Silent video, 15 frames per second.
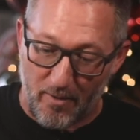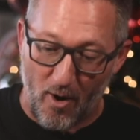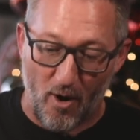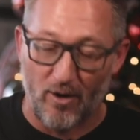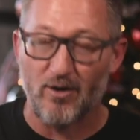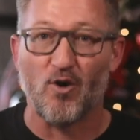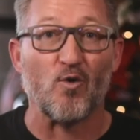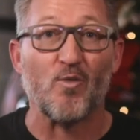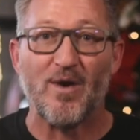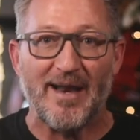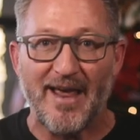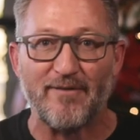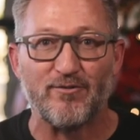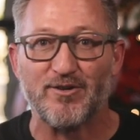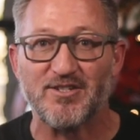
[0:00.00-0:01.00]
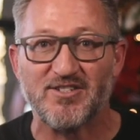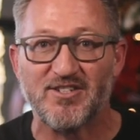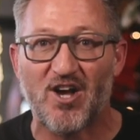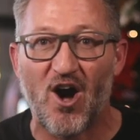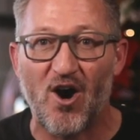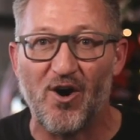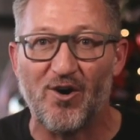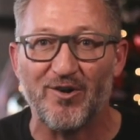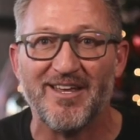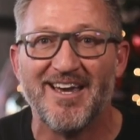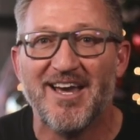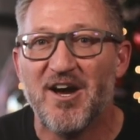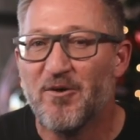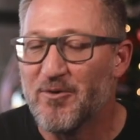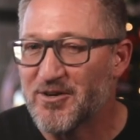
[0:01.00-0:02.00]
part, or whatever it's called,
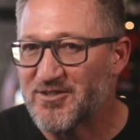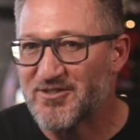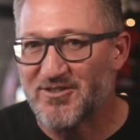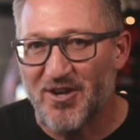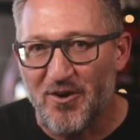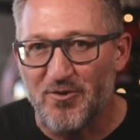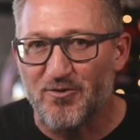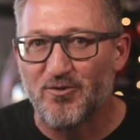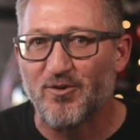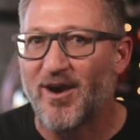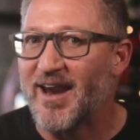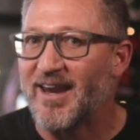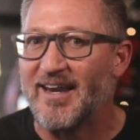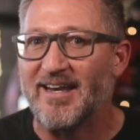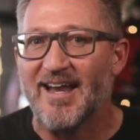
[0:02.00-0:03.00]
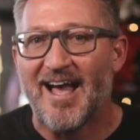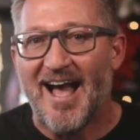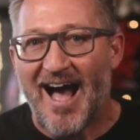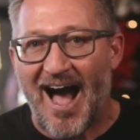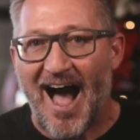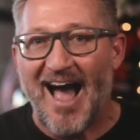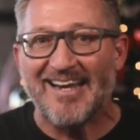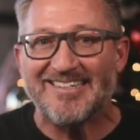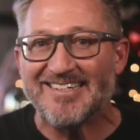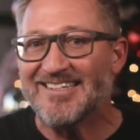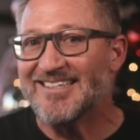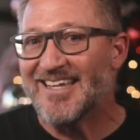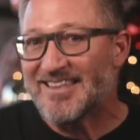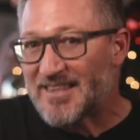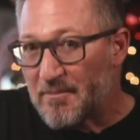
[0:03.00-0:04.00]
was so great, I
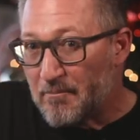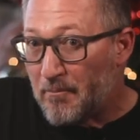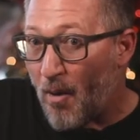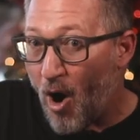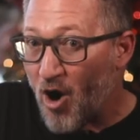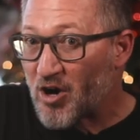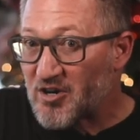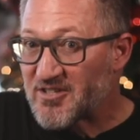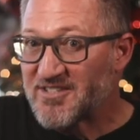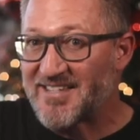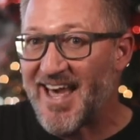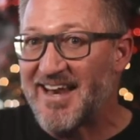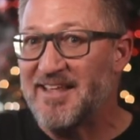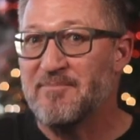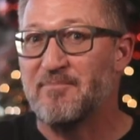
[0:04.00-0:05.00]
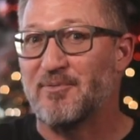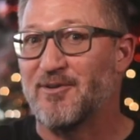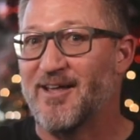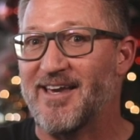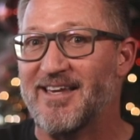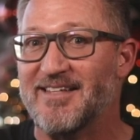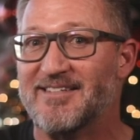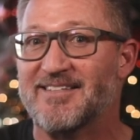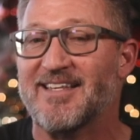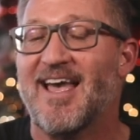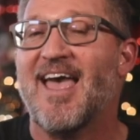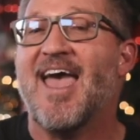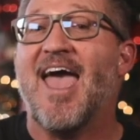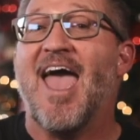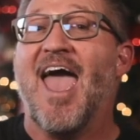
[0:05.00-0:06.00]
didn't get the bar set in place.
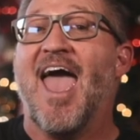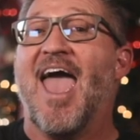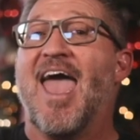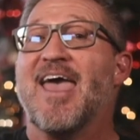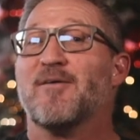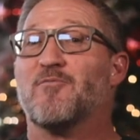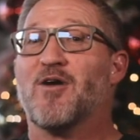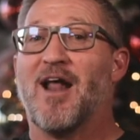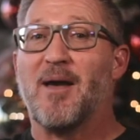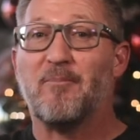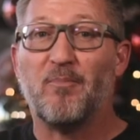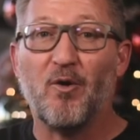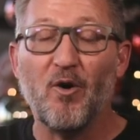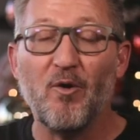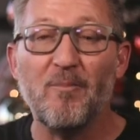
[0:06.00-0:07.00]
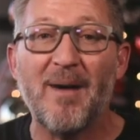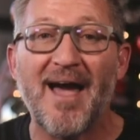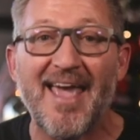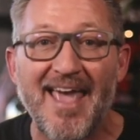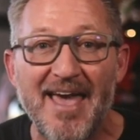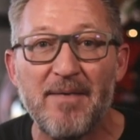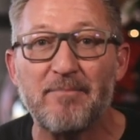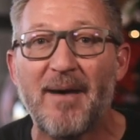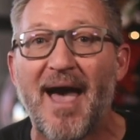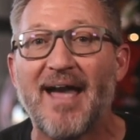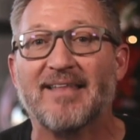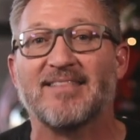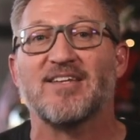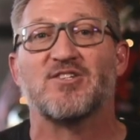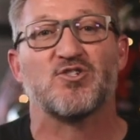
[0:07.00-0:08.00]
And when I pulled my hand
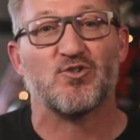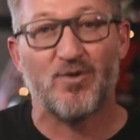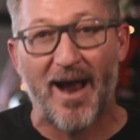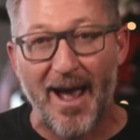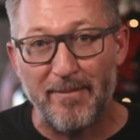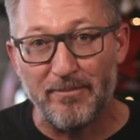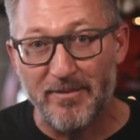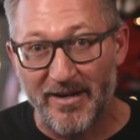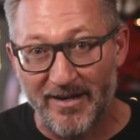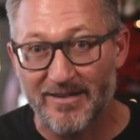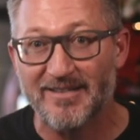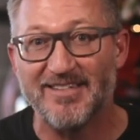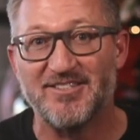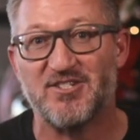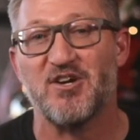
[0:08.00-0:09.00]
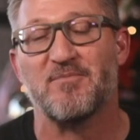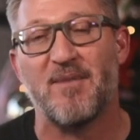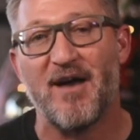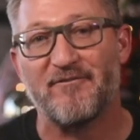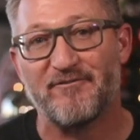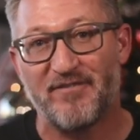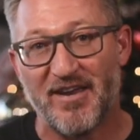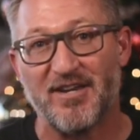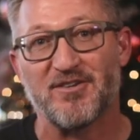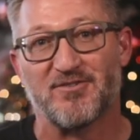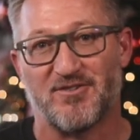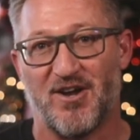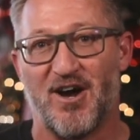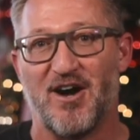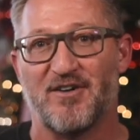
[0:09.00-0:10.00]
back, the trap nearly took my
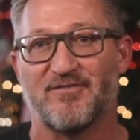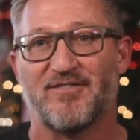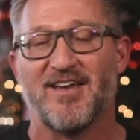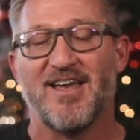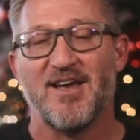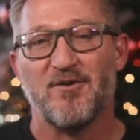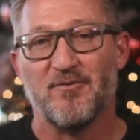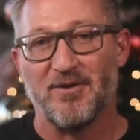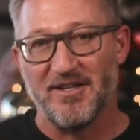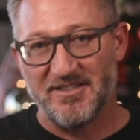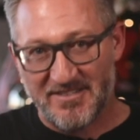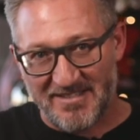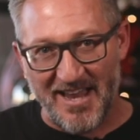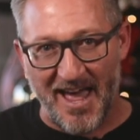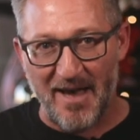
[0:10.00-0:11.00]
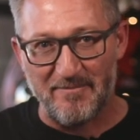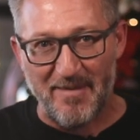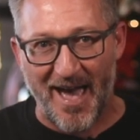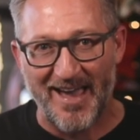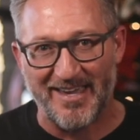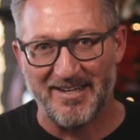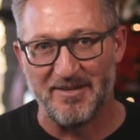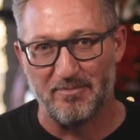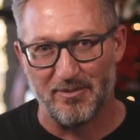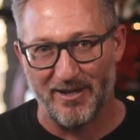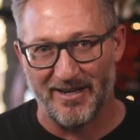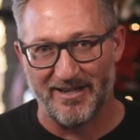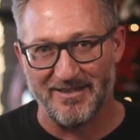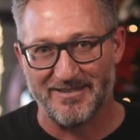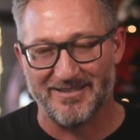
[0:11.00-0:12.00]
fingers off when it snapped back into
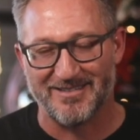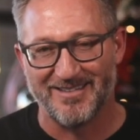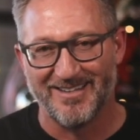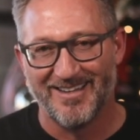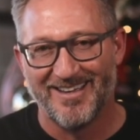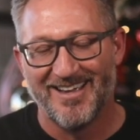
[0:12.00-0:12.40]
place.